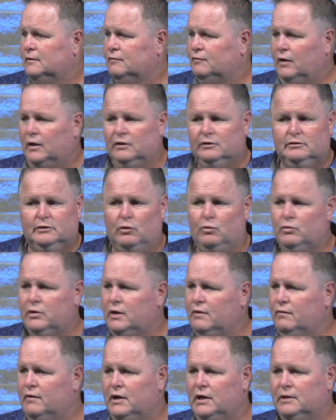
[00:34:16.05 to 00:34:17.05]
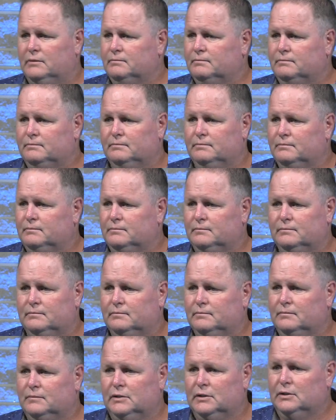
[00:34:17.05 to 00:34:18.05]
Fellas, don't give up.
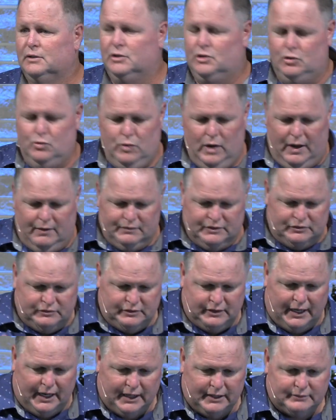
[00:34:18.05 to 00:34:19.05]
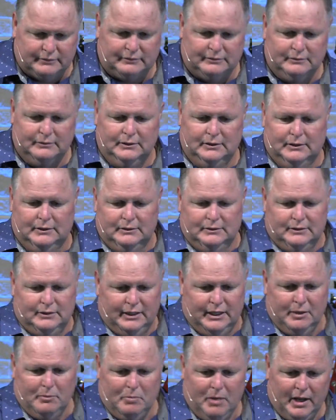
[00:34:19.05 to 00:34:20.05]
You have a chance to
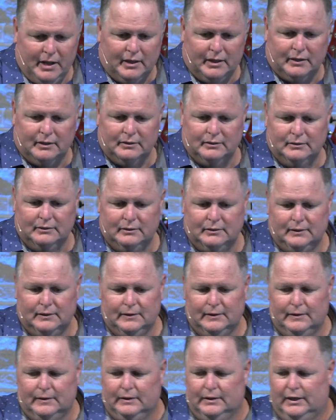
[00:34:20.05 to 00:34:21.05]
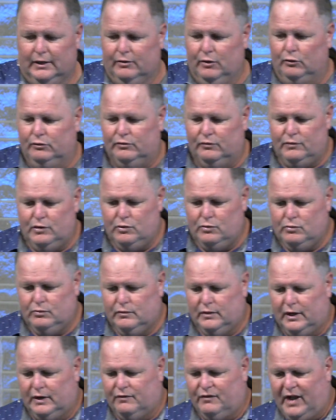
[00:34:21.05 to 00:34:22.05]
get better. And those of you
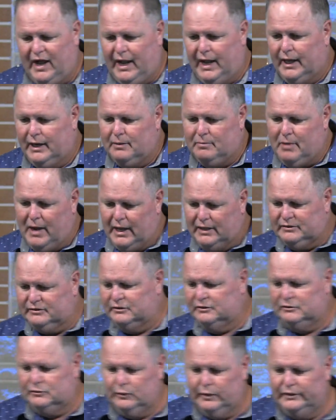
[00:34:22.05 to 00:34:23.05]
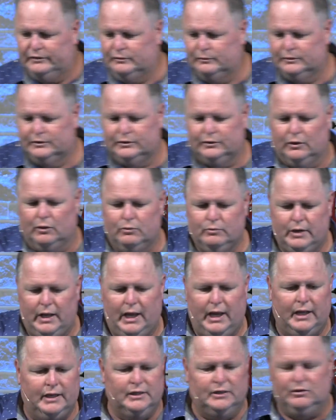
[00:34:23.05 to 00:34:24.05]
that have had a bad situation with your own
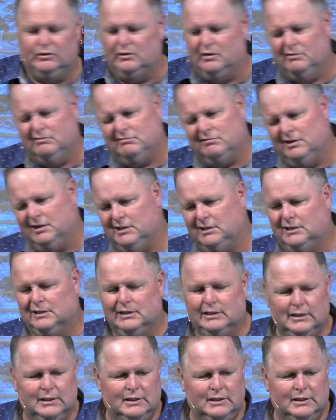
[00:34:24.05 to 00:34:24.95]
dad and you don't really,